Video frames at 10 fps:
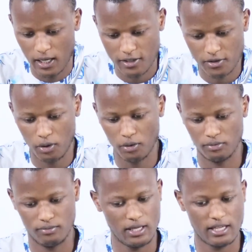
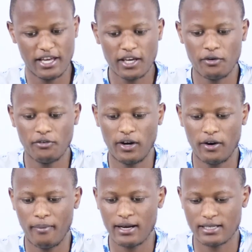So thank you very
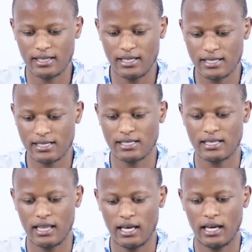much. This
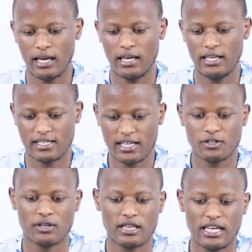is the
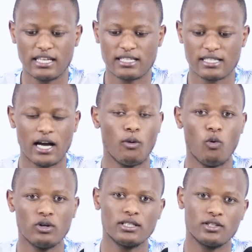essential things I
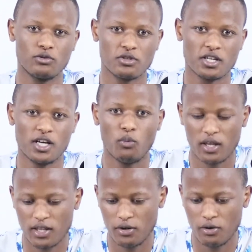wanted to share
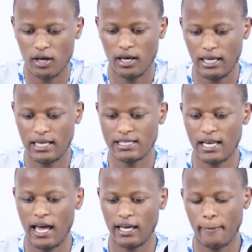with you. It is
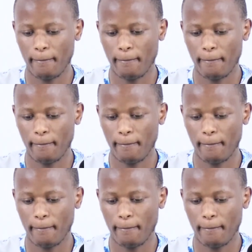like